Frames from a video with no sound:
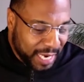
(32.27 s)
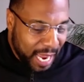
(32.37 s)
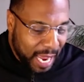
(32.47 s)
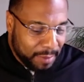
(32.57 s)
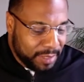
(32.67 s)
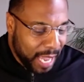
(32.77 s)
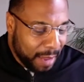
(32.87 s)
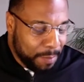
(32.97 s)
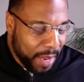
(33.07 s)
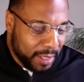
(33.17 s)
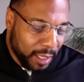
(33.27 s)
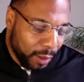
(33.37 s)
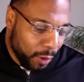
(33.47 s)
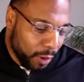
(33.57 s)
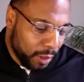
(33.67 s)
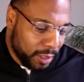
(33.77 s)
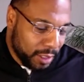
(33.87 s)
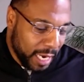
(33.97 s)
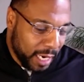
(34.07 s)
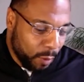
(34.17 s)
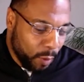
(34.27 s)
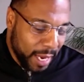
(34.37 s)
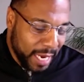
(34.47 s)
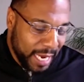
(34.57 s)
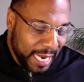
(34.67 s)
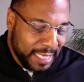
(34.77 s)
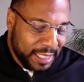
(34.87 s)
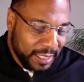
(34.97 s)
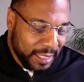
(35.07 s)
times I begged the Lord to take it away. Each